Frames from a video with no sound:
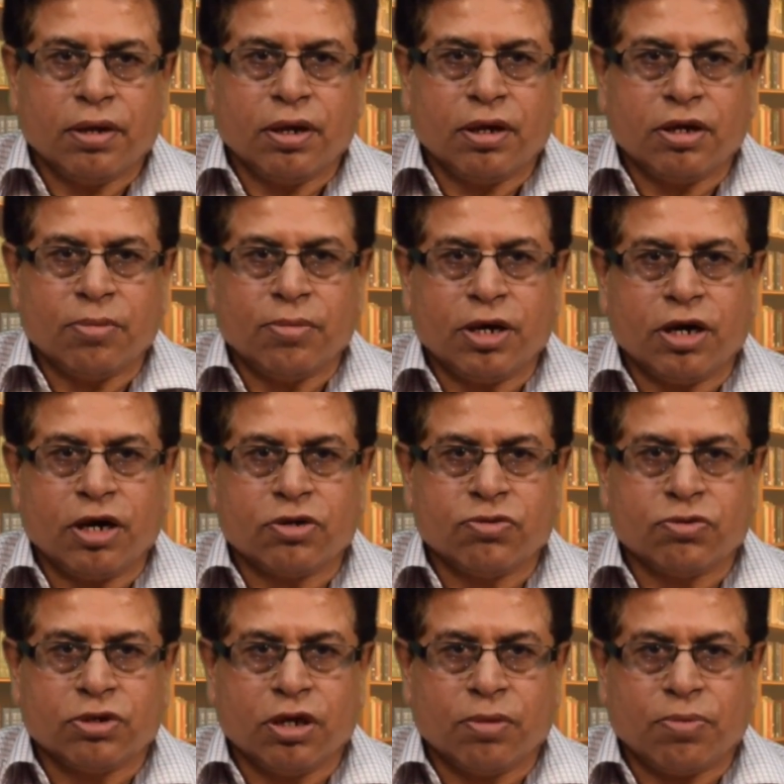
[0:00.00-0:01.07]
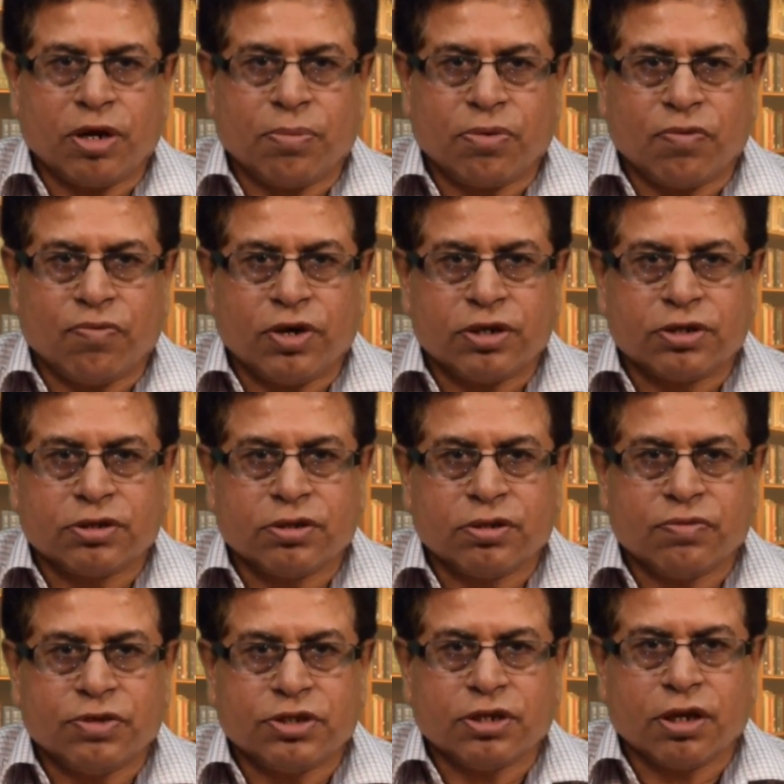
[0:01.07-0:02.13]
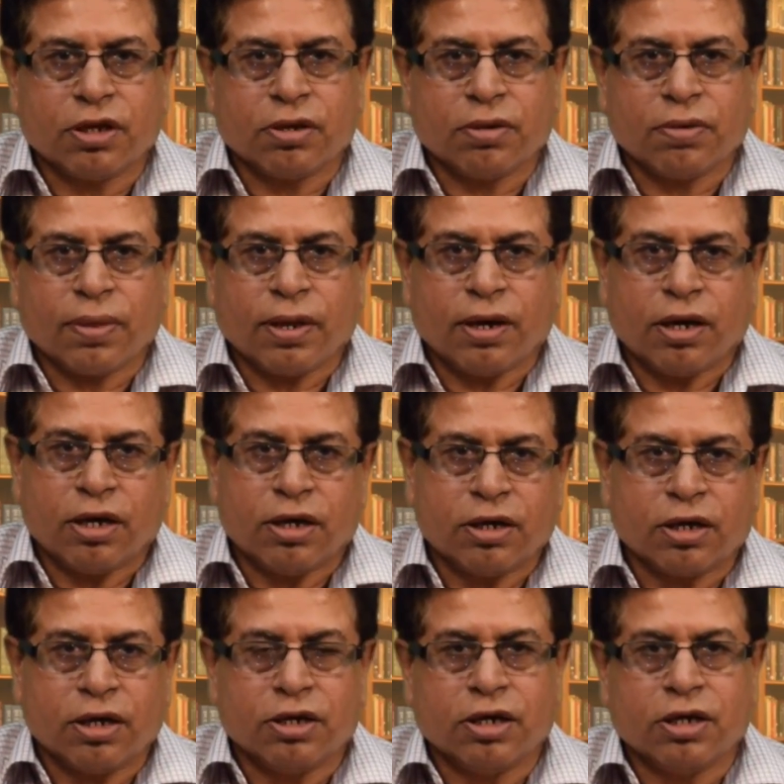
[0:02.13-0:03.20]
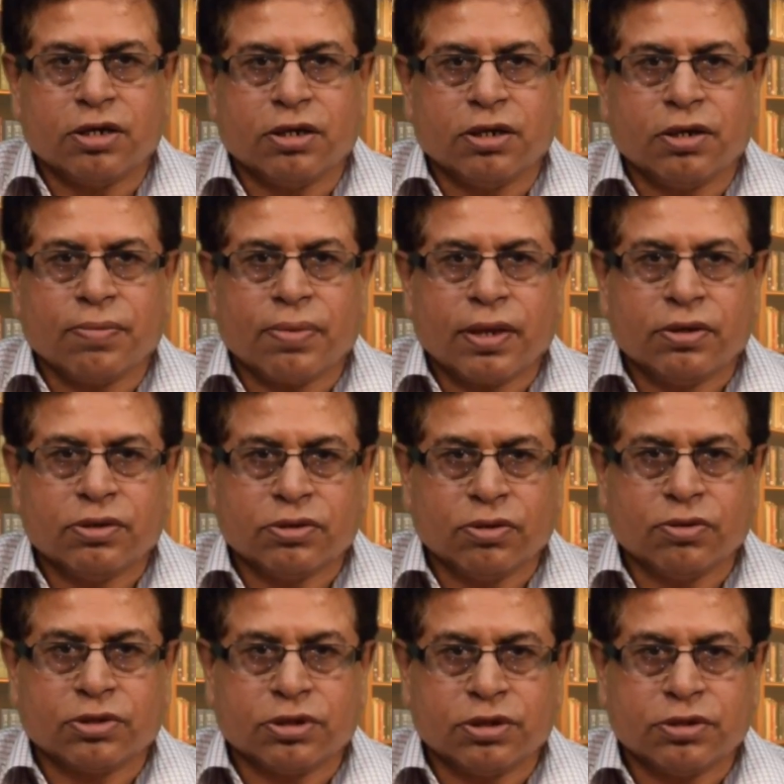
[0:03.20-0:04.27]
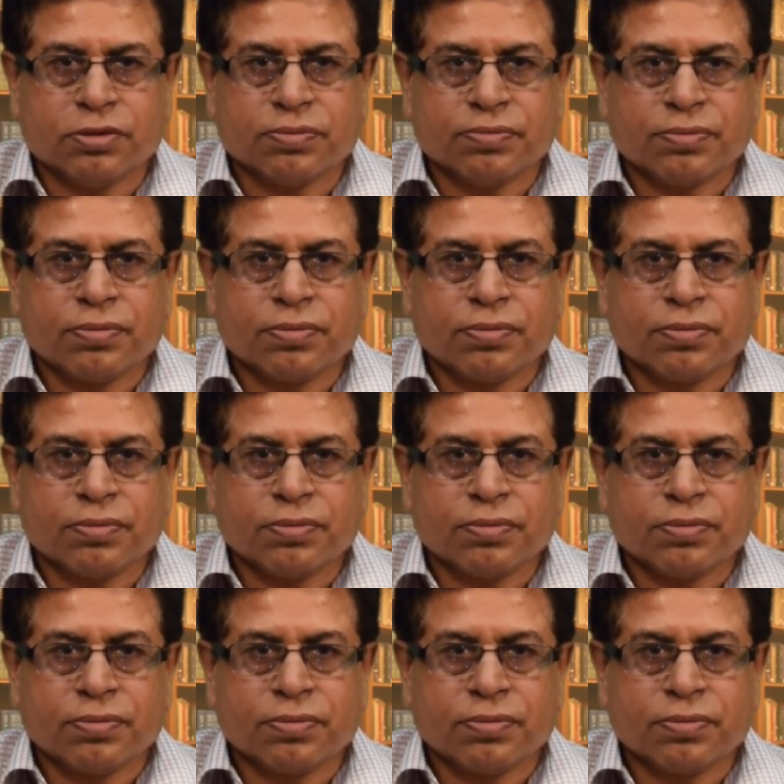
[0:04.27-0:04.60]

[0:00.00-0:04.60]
and he may not use the proper words which are already contained in the sources.